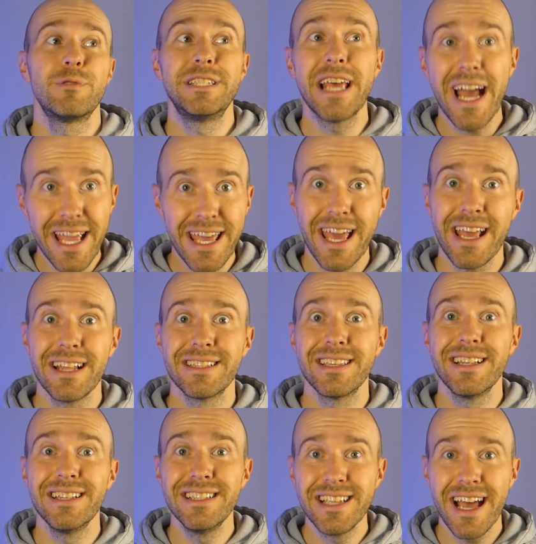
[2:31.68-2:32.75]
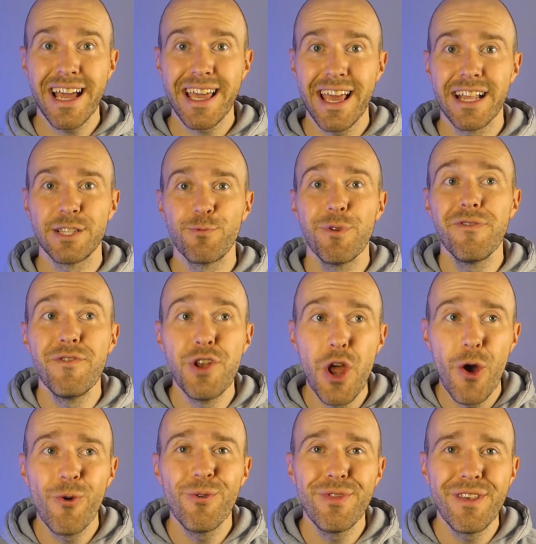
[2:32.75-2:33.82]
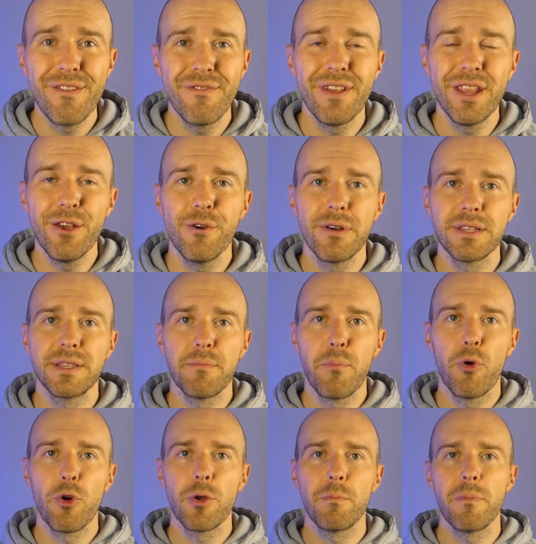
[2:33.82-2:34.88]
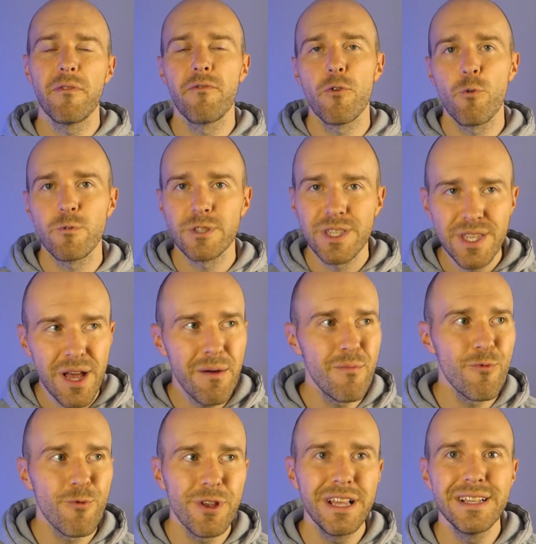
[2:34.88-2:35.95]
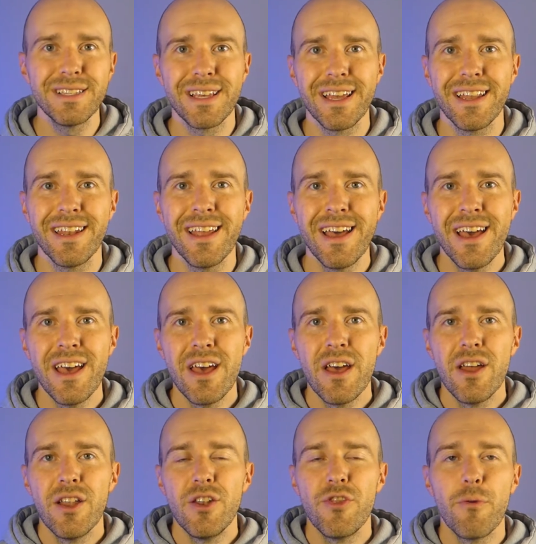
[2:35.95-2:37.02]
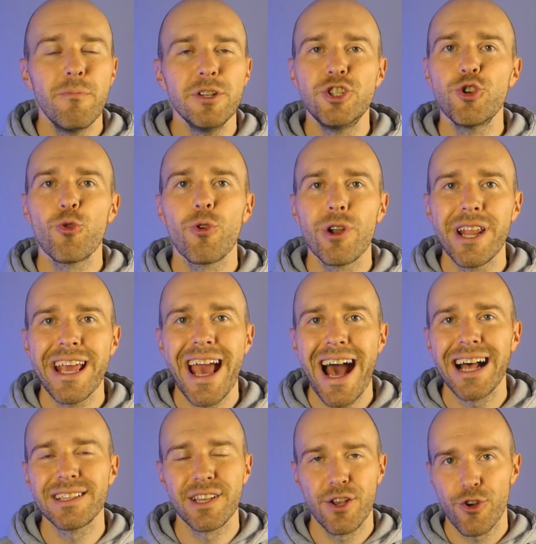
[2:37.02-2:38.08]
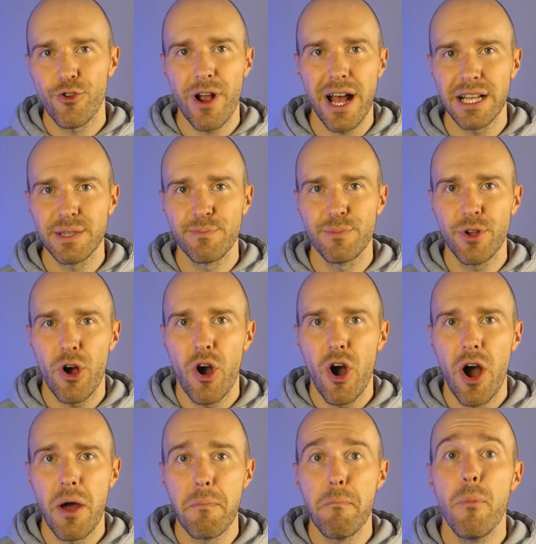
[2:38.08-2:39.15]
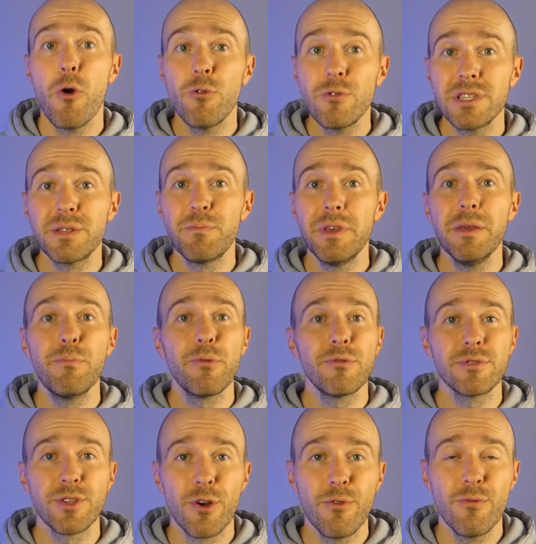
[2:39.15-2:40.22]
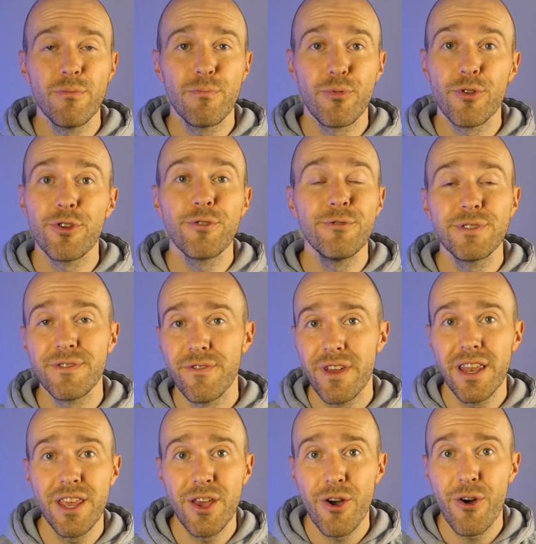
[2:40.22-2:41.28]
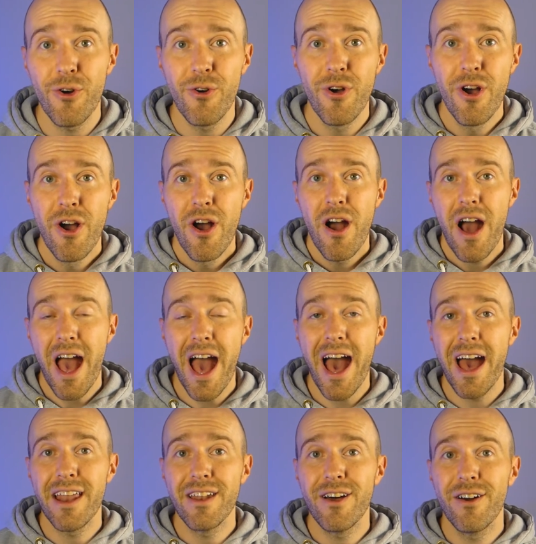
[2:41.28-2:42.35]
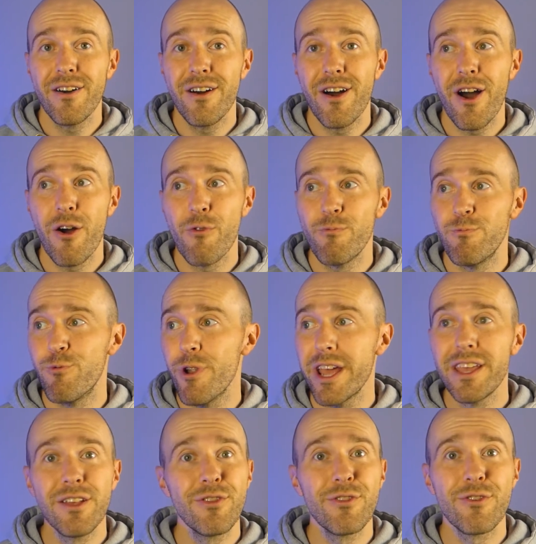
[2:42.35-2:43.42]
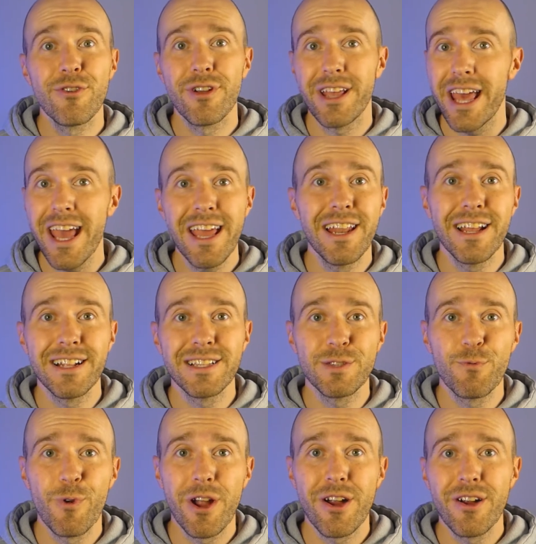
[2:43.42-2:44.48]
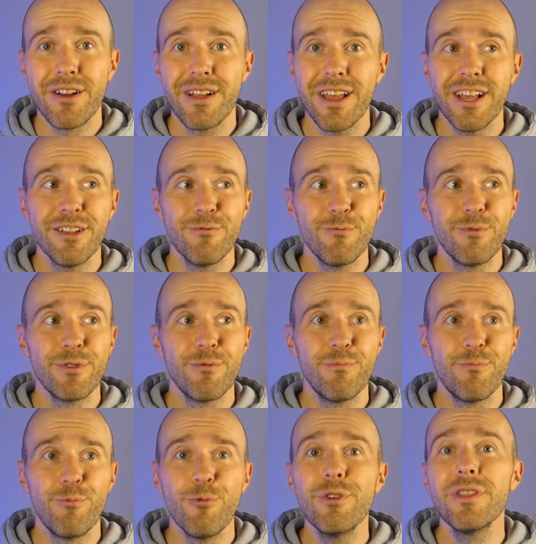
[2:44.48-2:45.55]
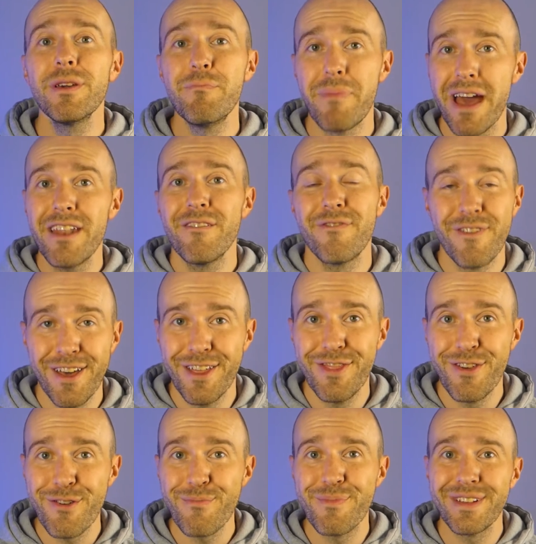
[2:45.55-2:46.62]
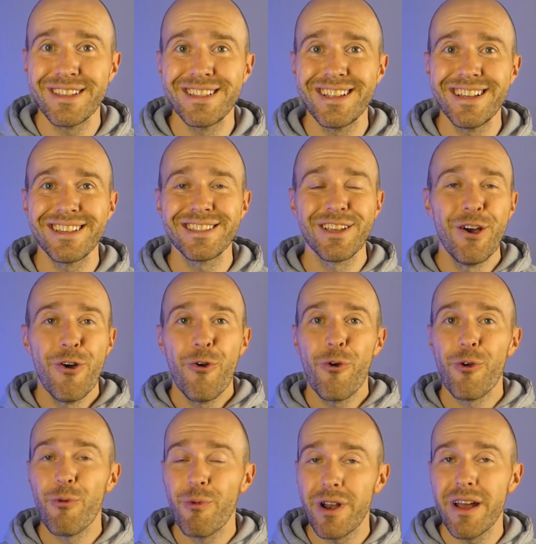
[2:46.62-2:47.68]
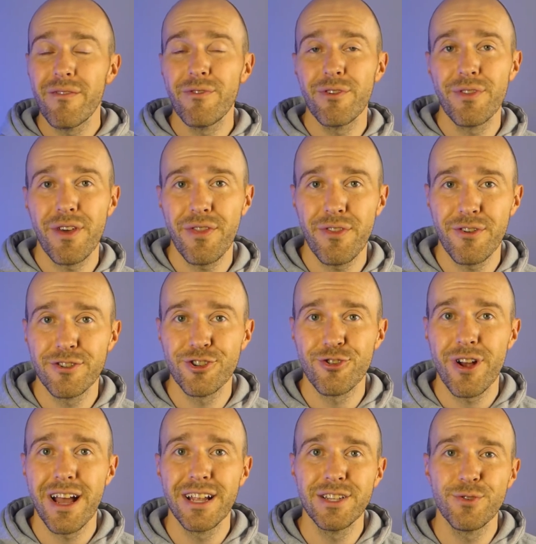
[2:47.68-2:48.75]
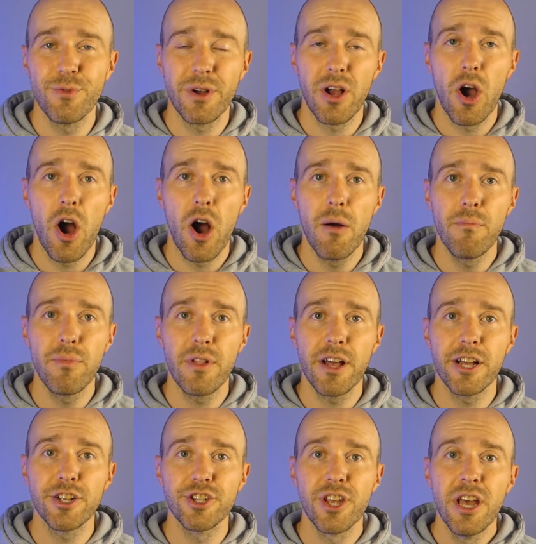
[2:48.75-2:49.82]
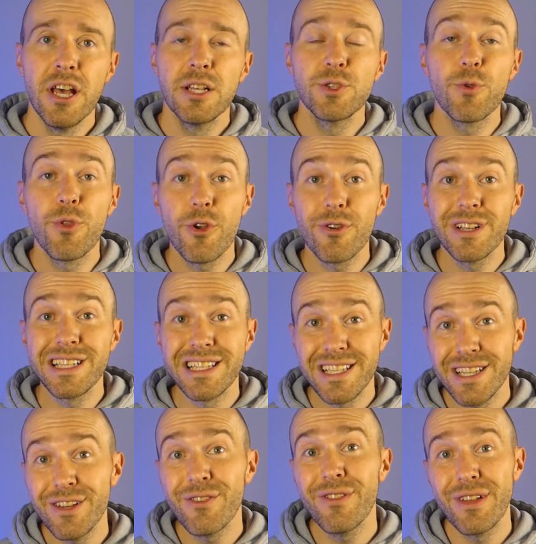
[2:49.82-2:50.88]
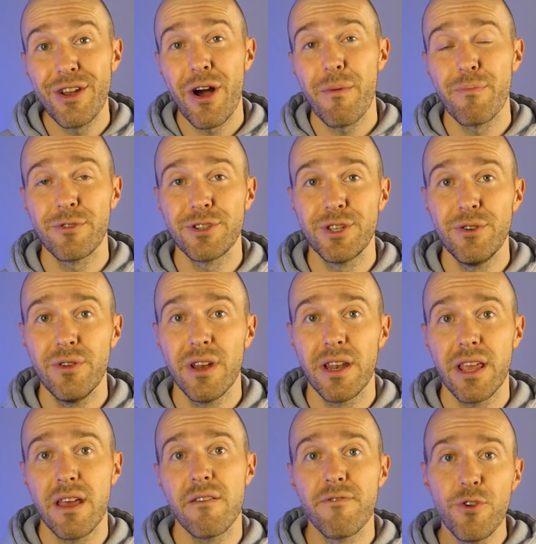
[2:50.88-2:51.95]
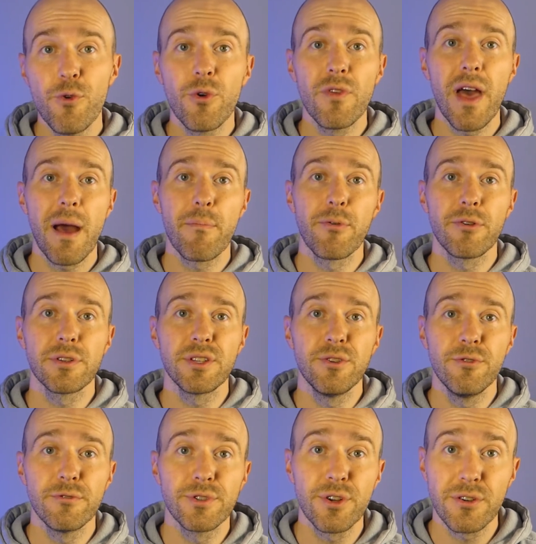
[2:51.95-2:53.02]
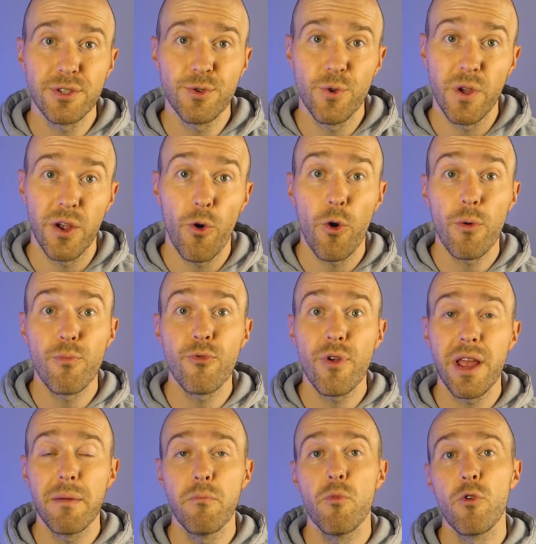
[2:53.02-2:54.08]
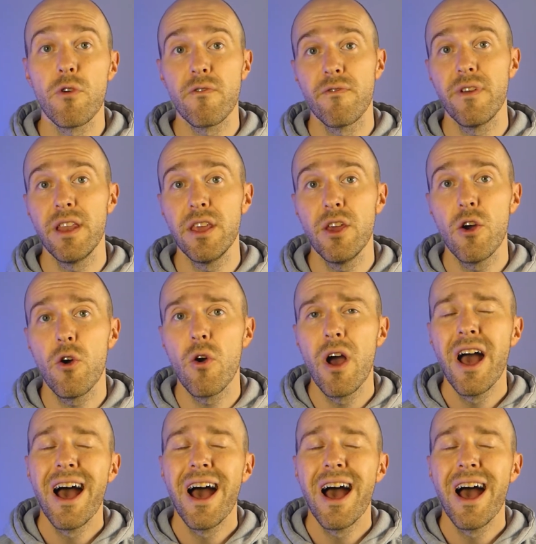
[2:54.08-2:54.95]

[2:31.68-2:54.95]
decades and decades, we've known that video is important, but for some reason, the majority hasn't grasped on. Most people don't produce video at a regular cadence where it would really benefit their business or whatever that they're trying to accomplish. So there is still an opportunity. If you are that person who starts to incorporate more video,